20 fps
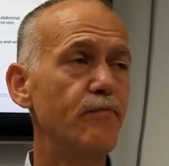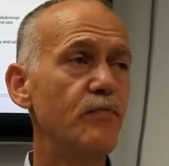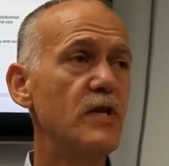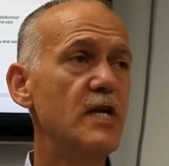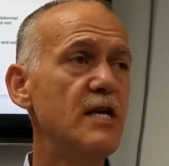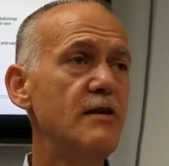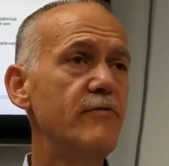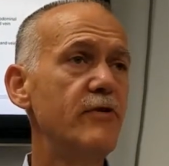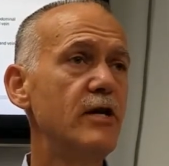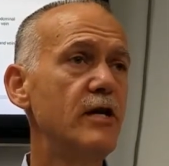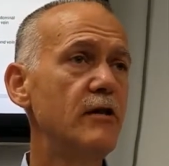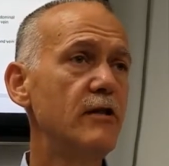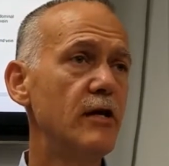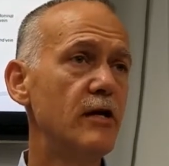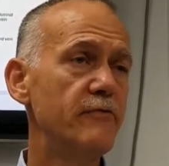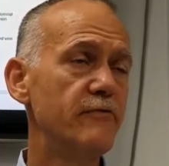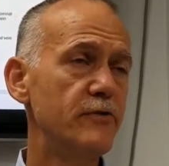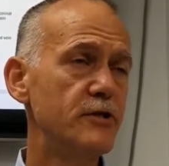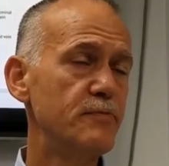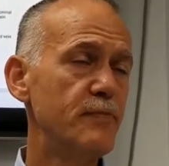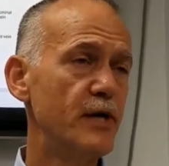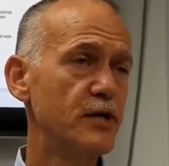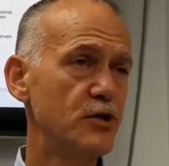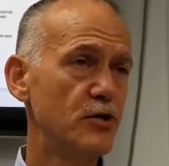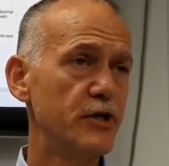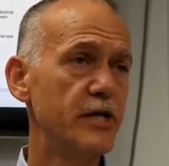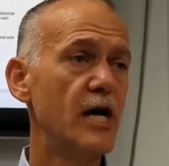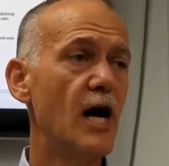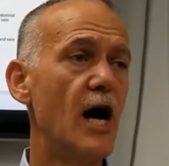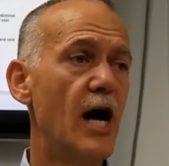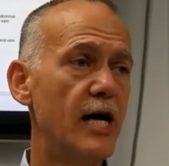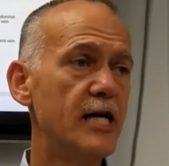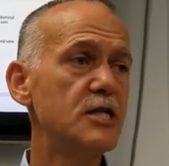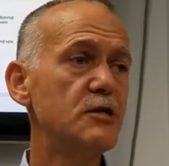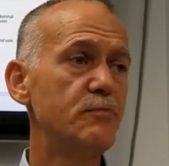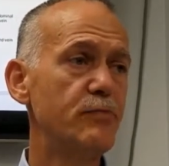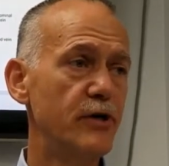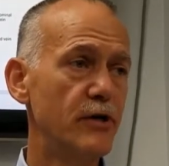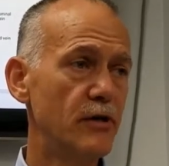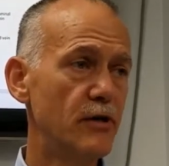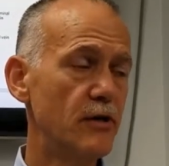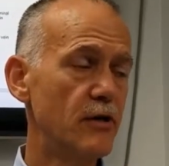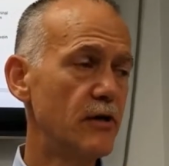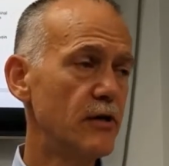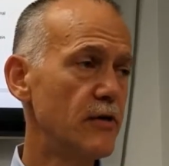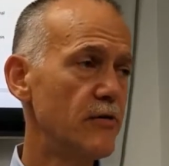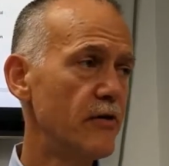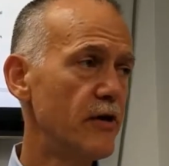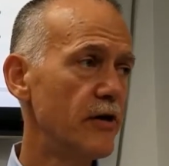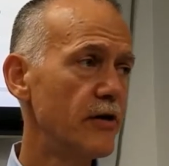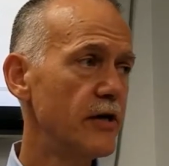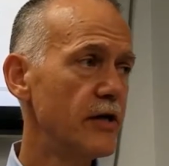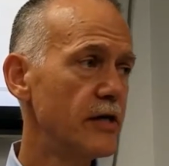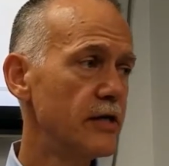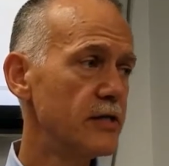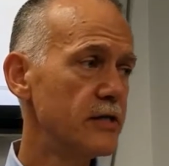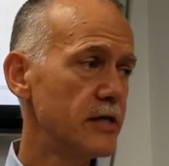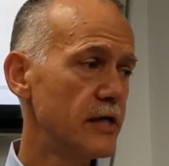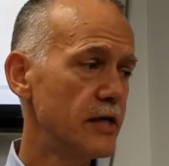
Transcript: Even in the specialty hospital, there is